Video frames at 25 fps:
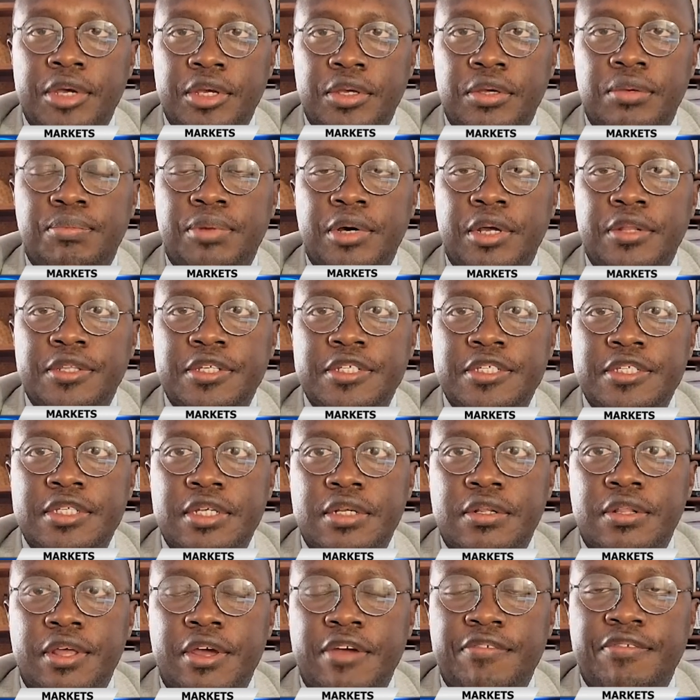the
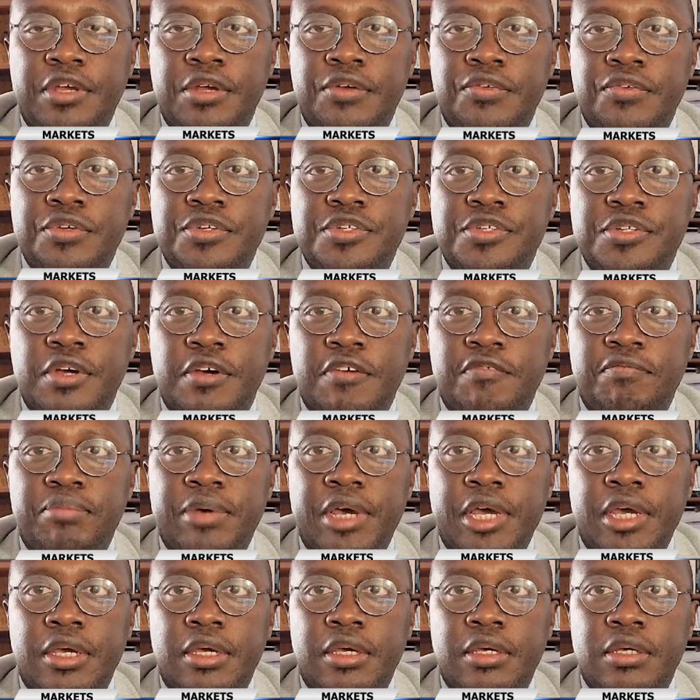South African
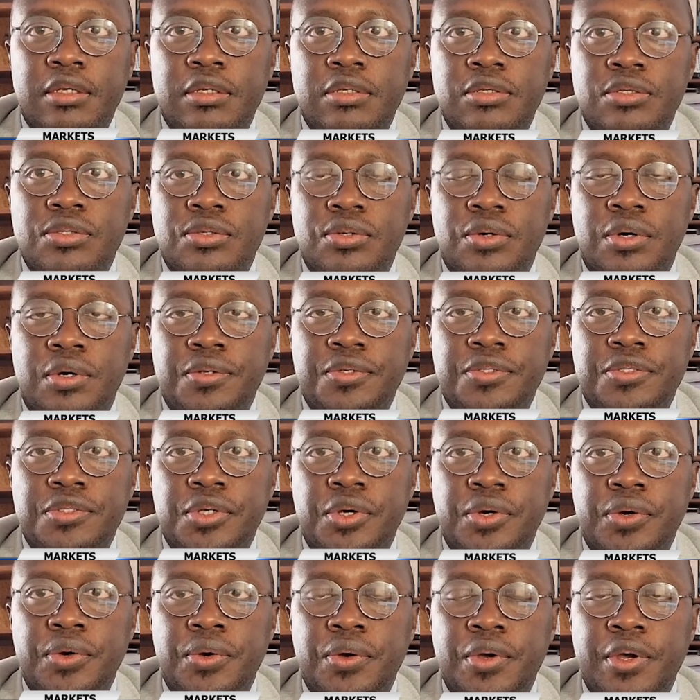Reserve Bank, to
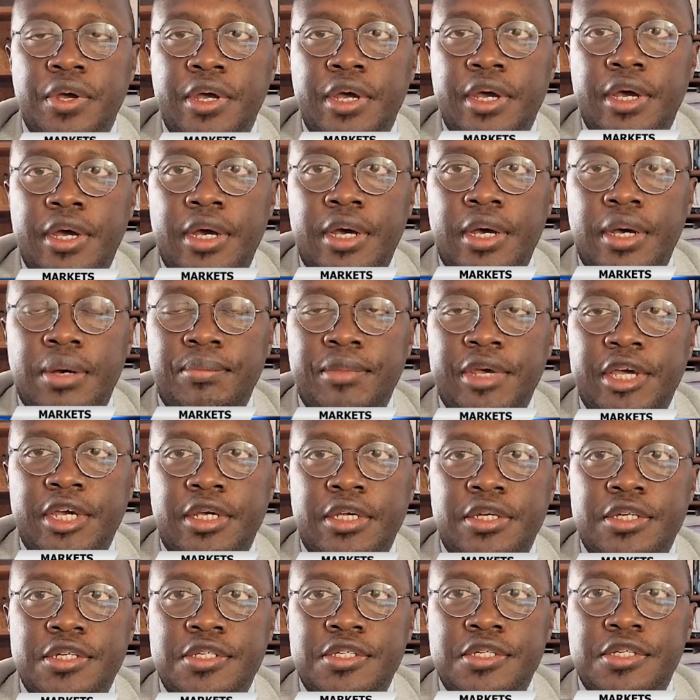also
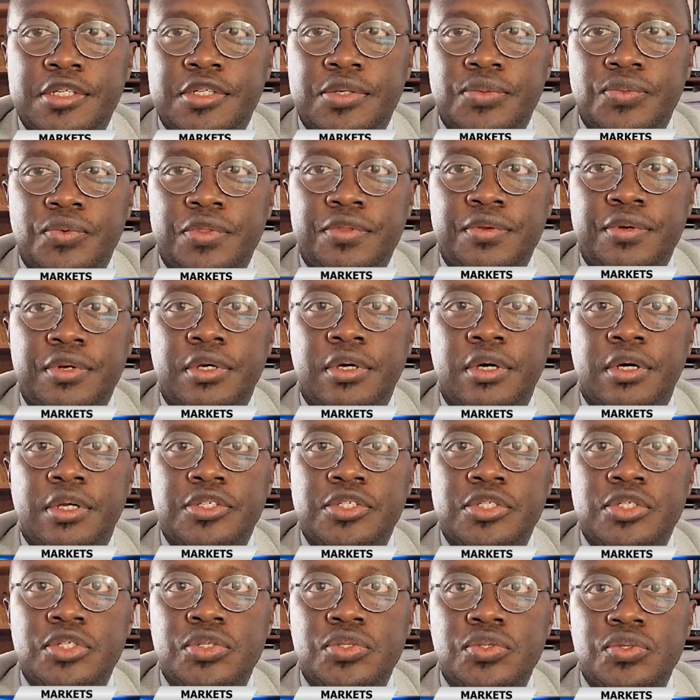make a decision with
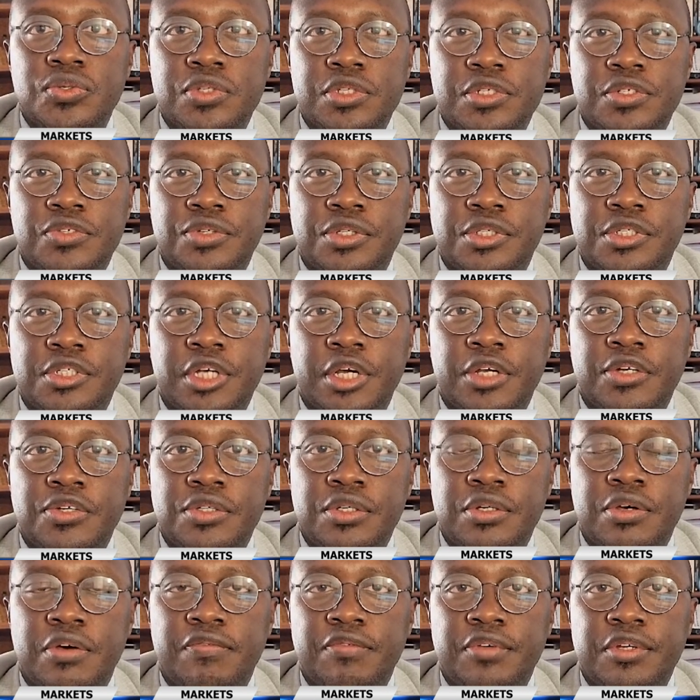regards to the
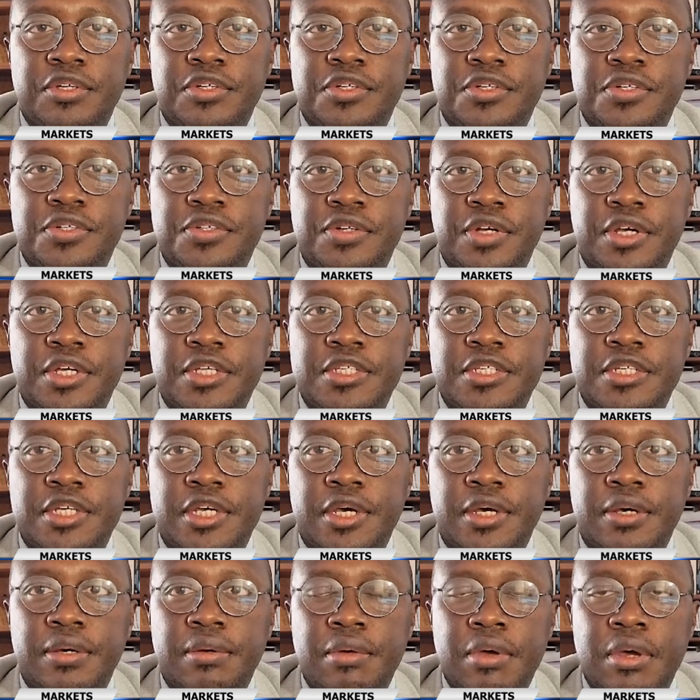trajectory of interest rates
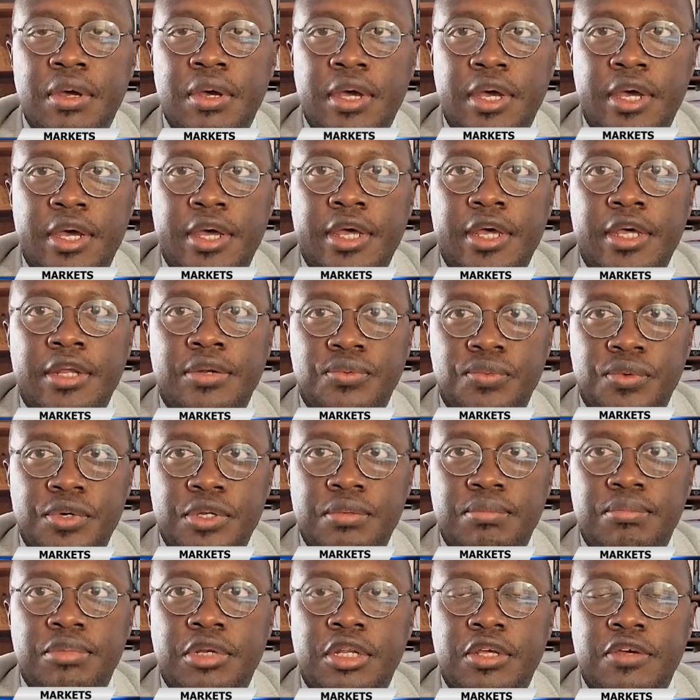here. And
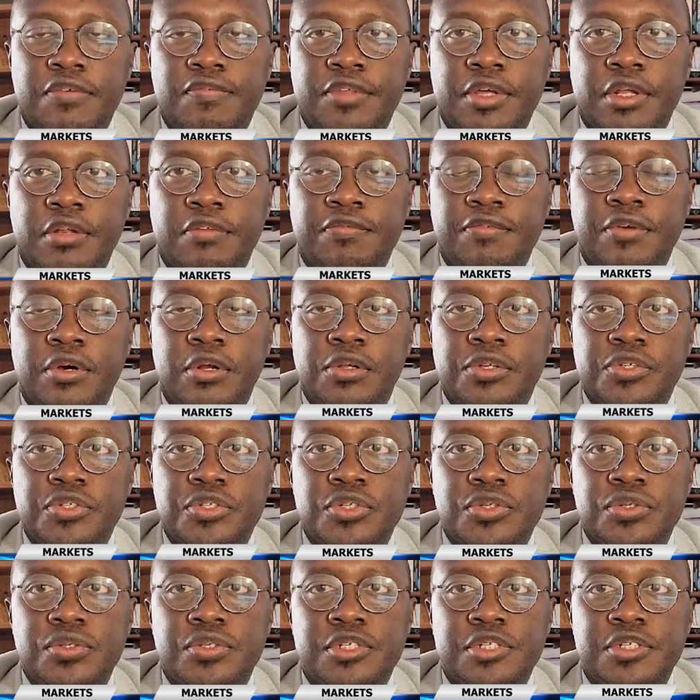we believe they'll follow
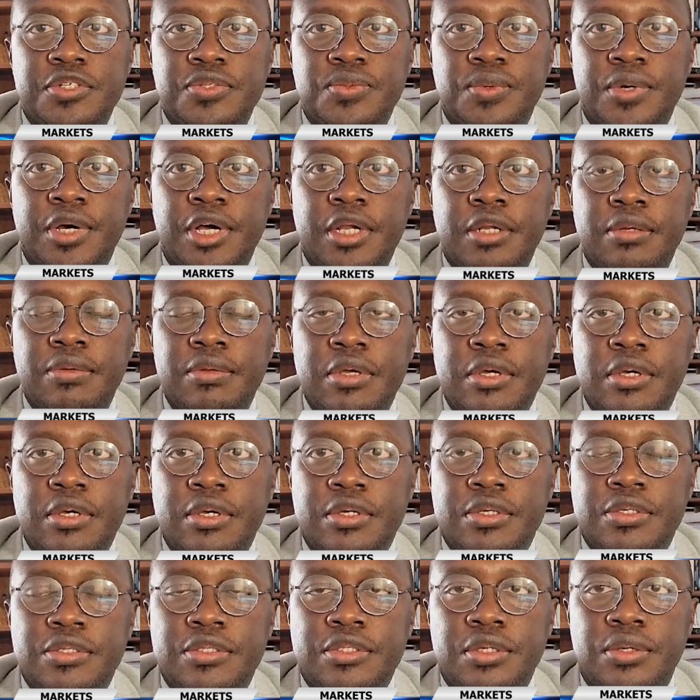suit as well.
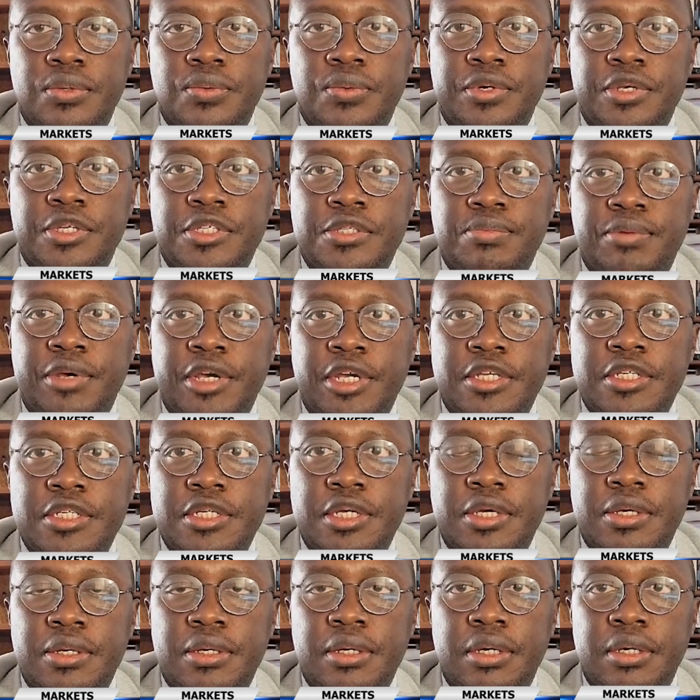So we're
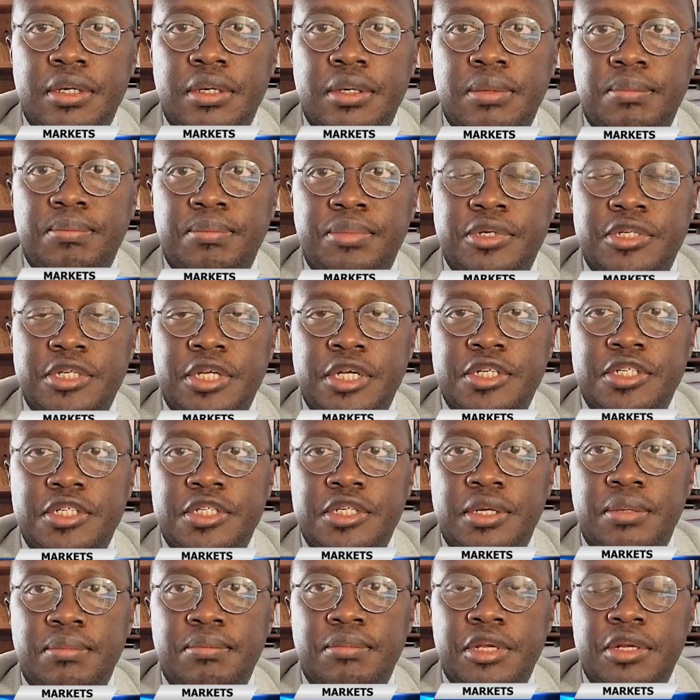expecting
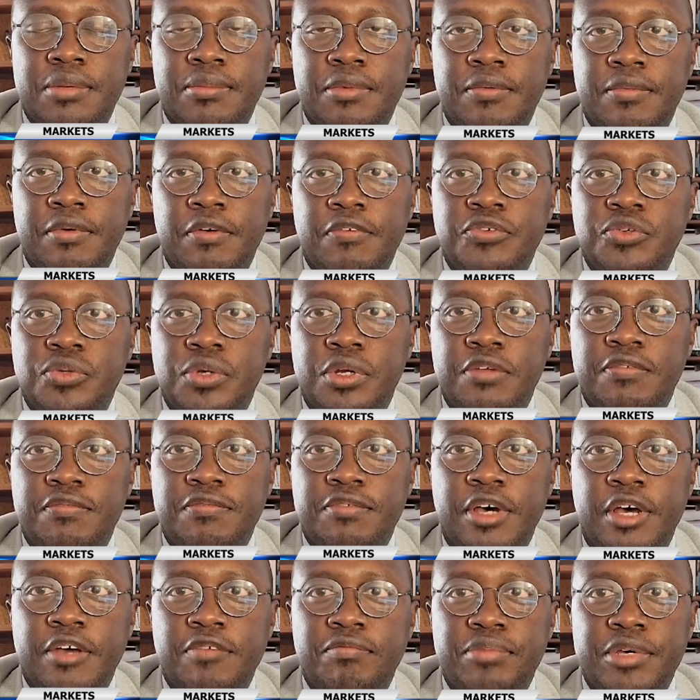potentially a minimum of
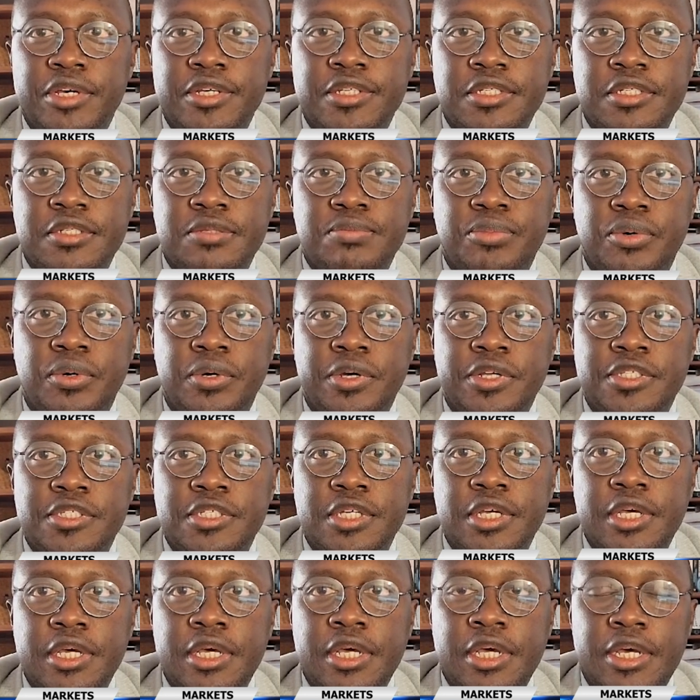25 basis
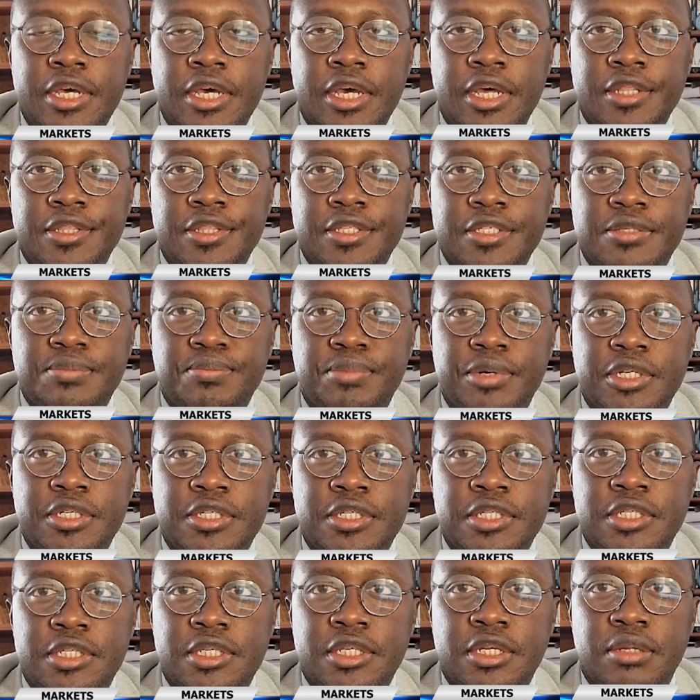points at this
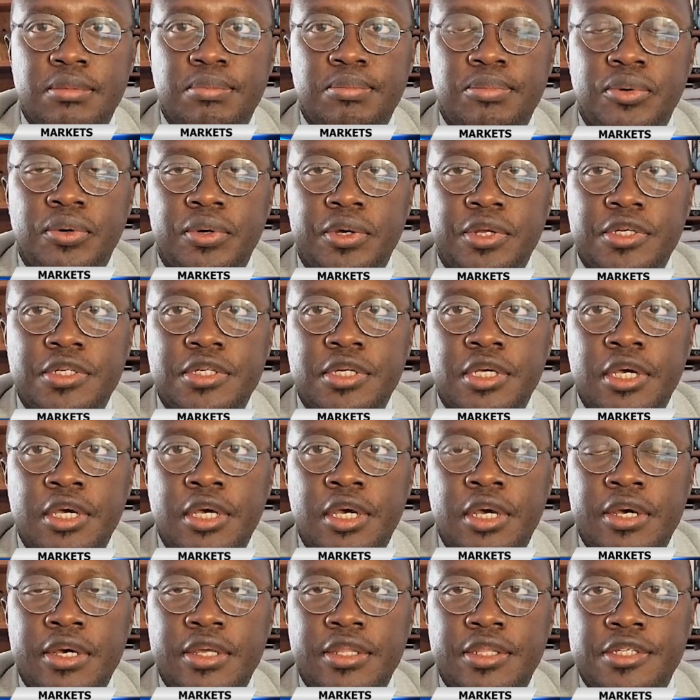particular point.
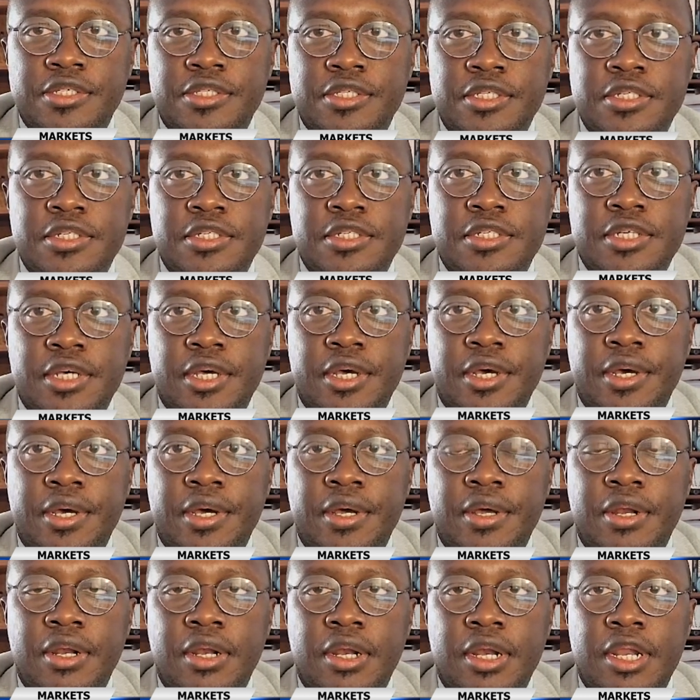This has
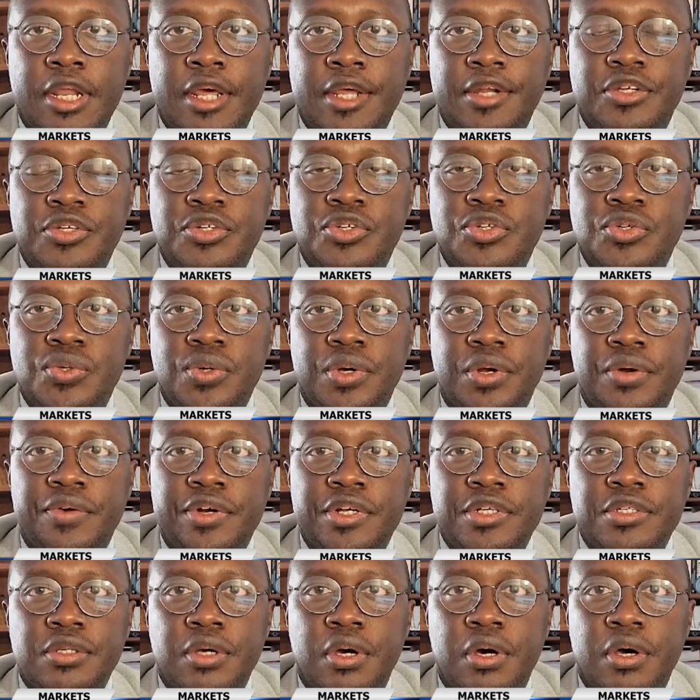led to a
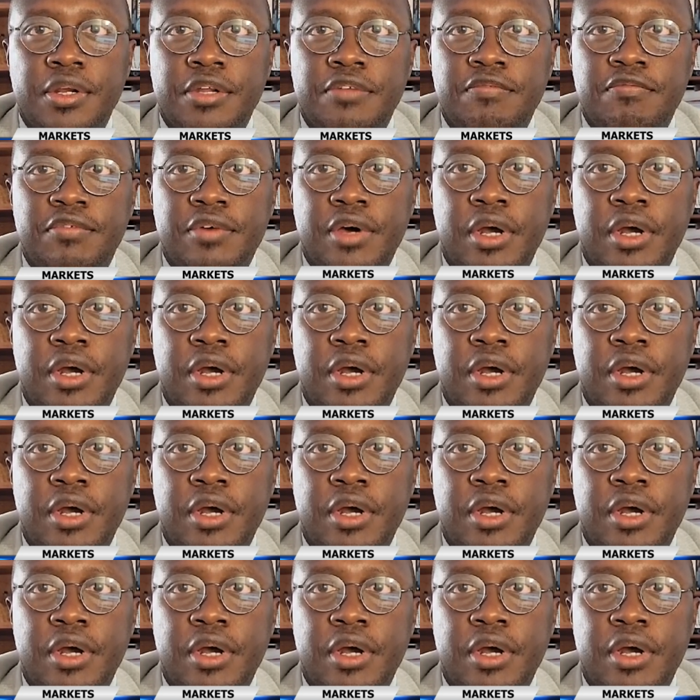risk-on